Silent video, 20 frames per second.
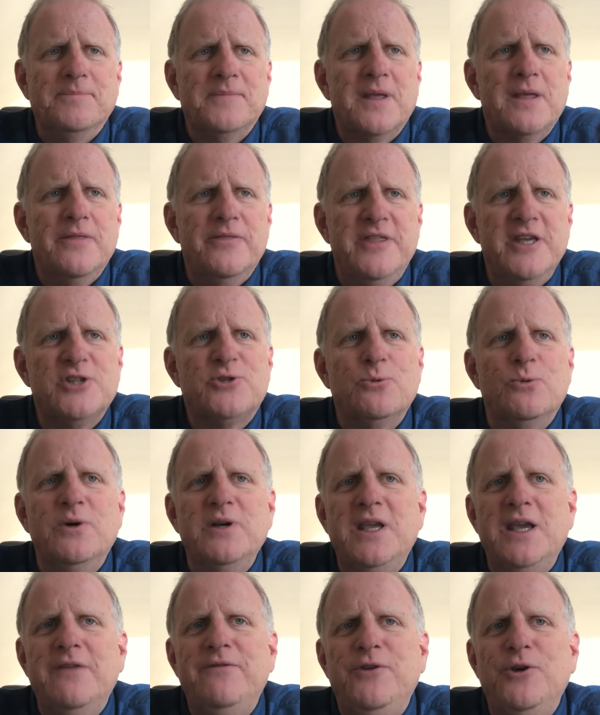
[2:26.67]
This will
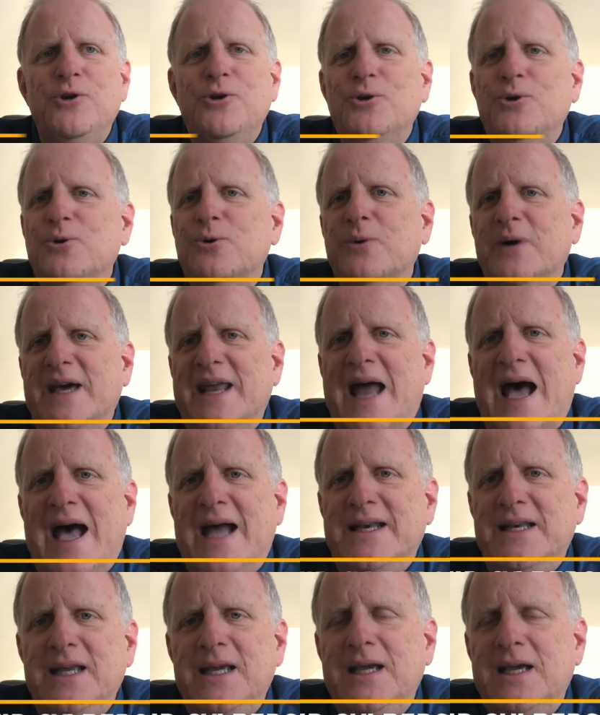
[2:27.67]
give you an
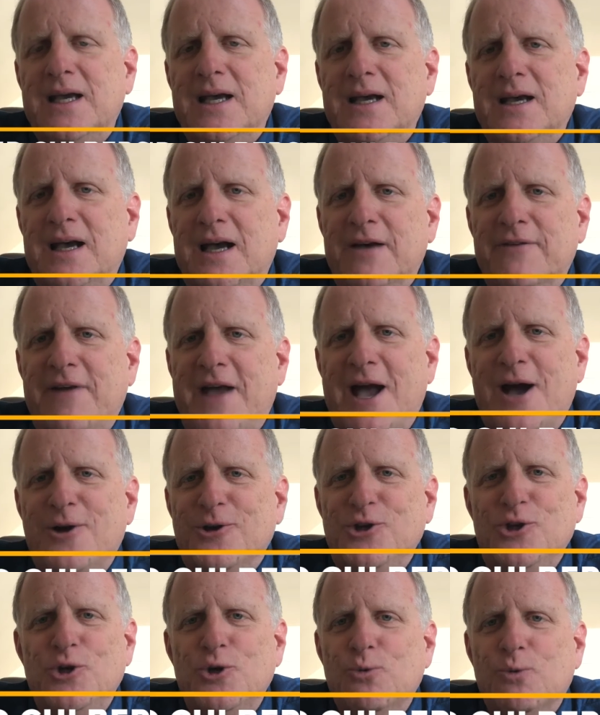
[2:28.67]
idea of how
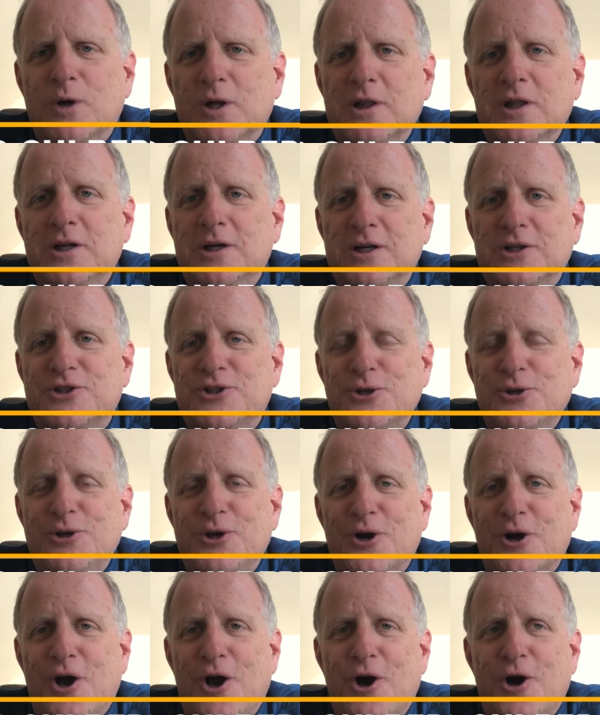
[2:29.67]
you will look to
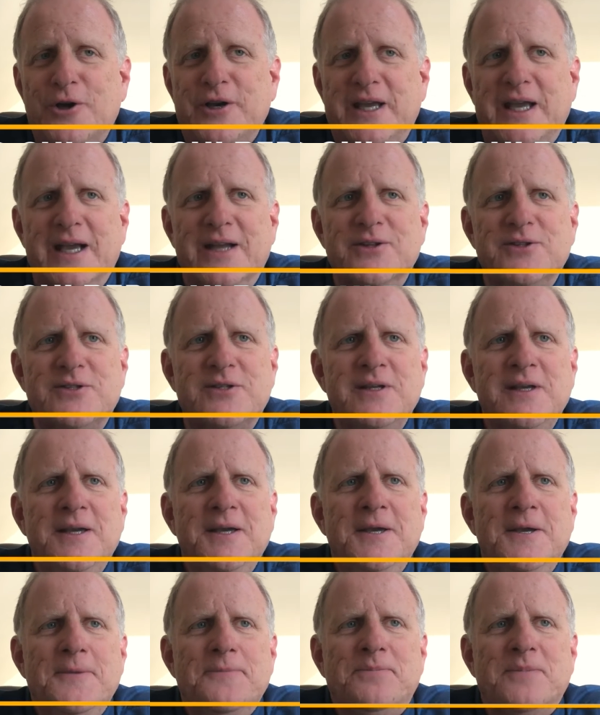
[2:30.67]
your audience.
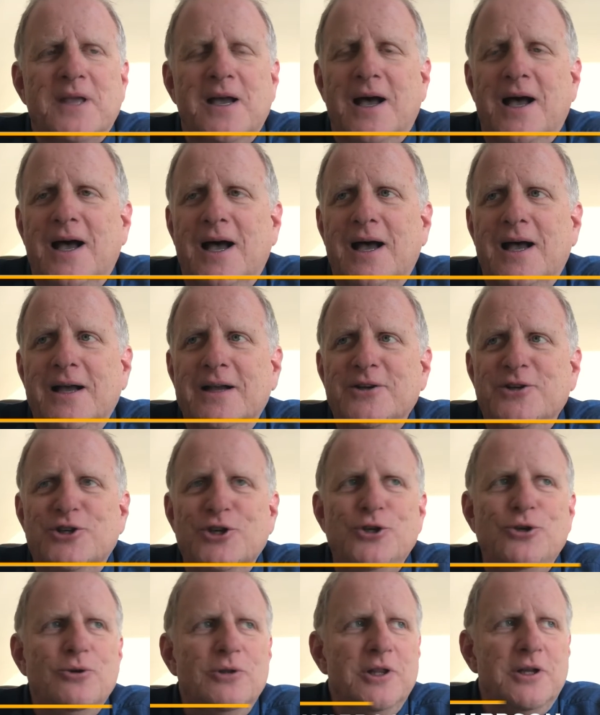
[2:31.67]
Do
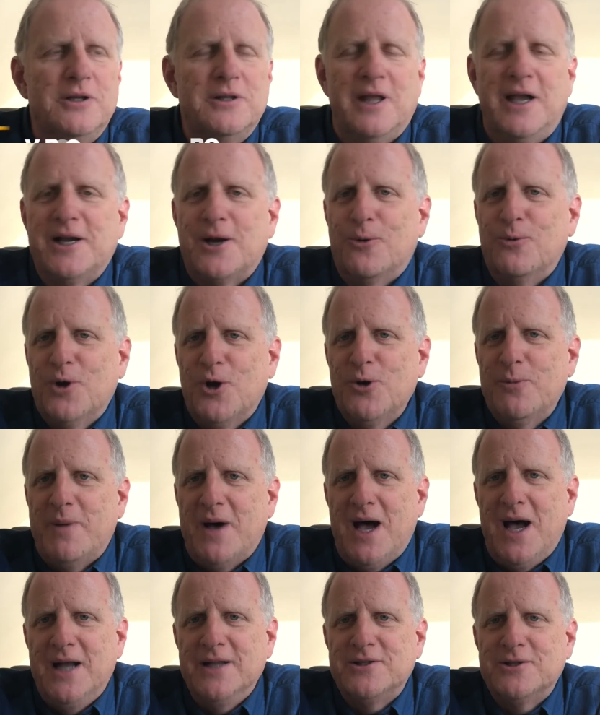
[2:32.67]
you look like a
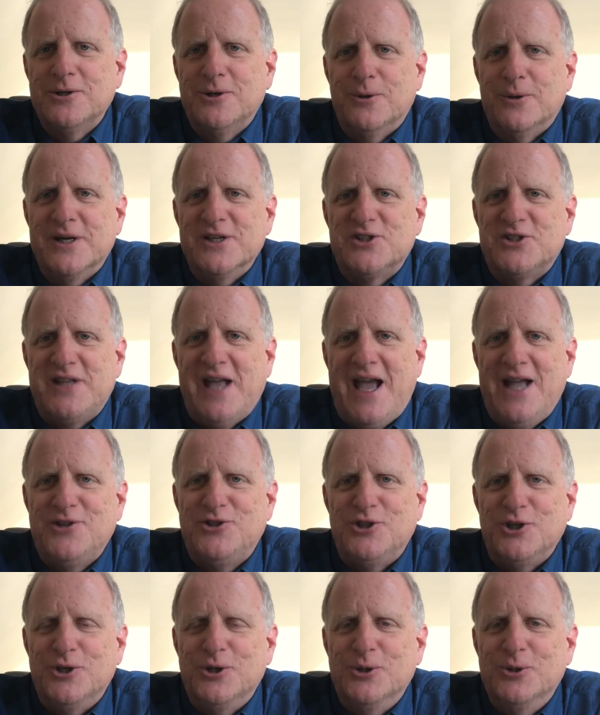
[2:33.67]
robot or a
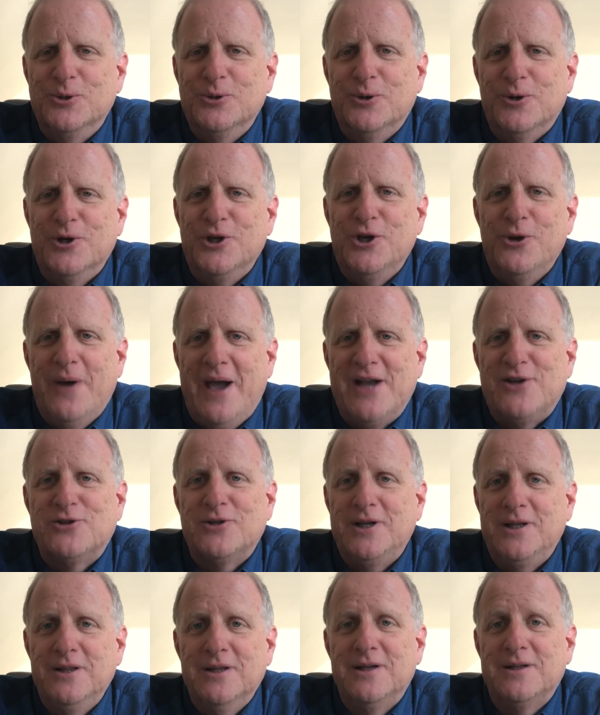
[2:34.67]
statue, or you
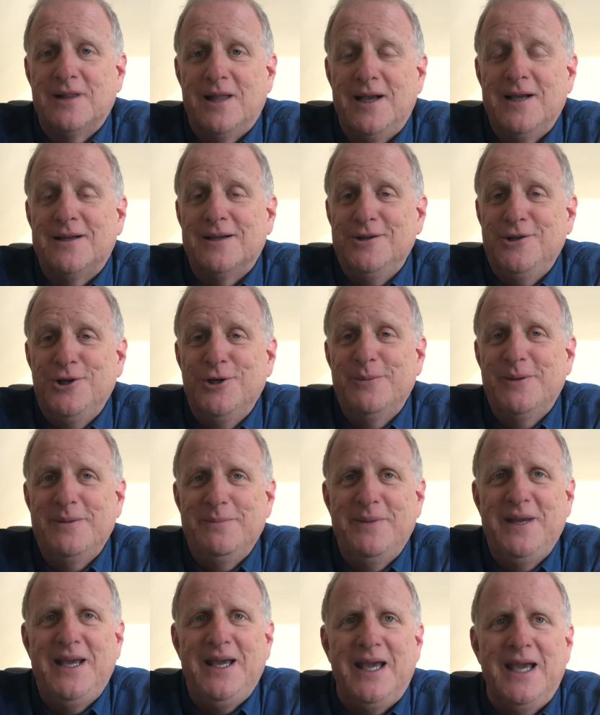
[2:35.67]
actually look like a human
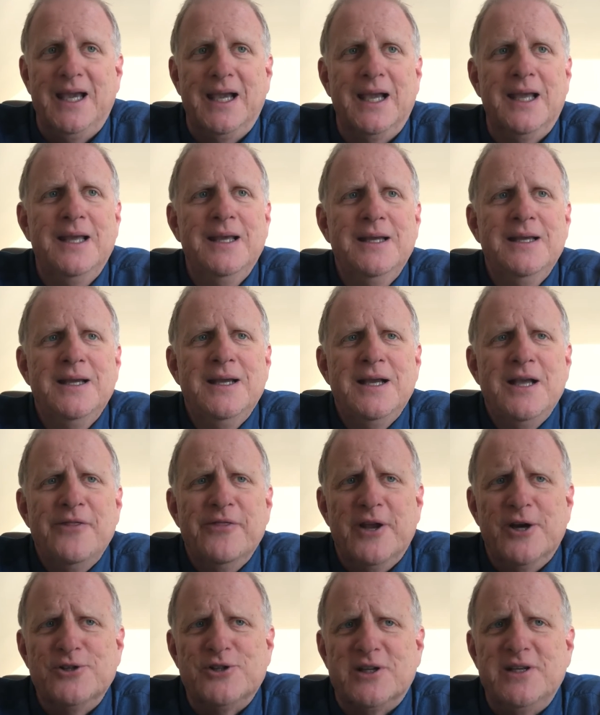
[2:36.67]
being?
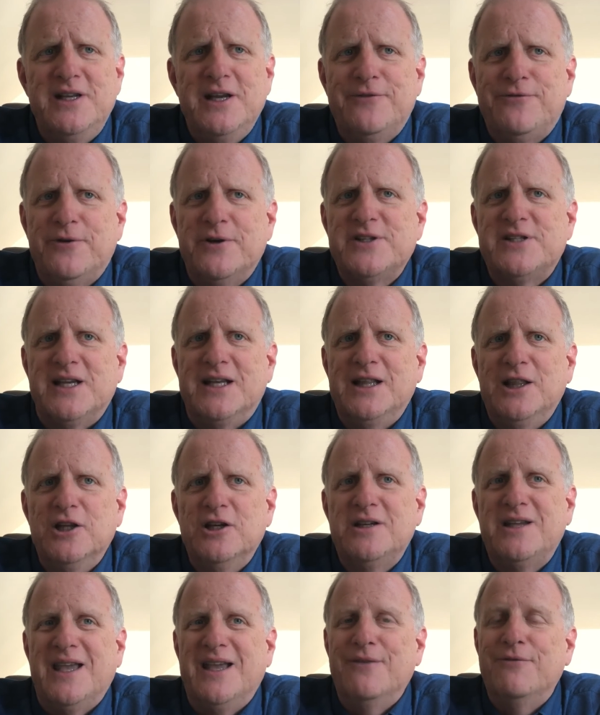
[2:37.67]
There's a difference in
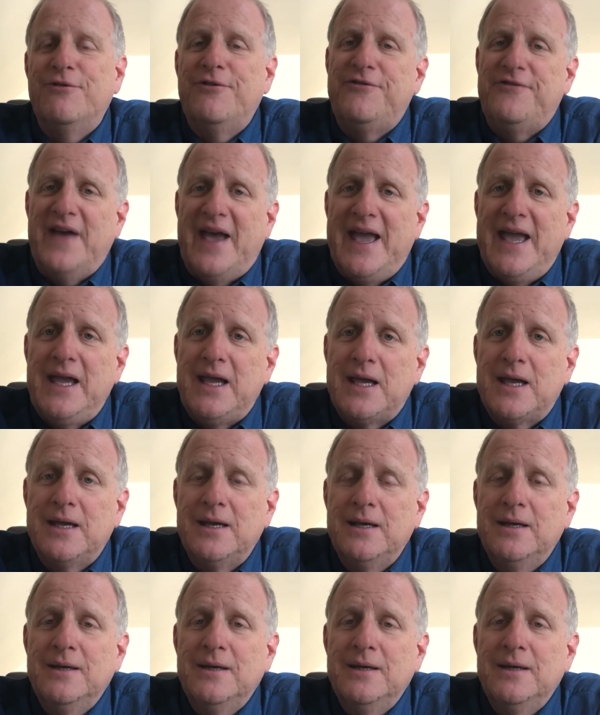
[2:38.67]
looking fake